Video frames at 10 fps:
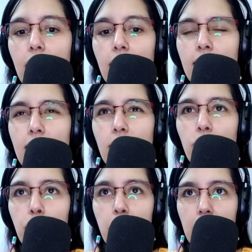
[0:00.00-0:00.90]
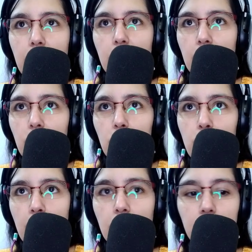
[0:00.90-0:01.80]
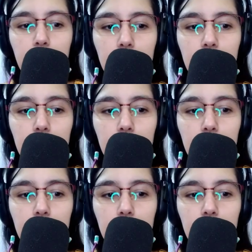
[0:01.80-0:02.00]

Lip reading: it kind of peaked, right?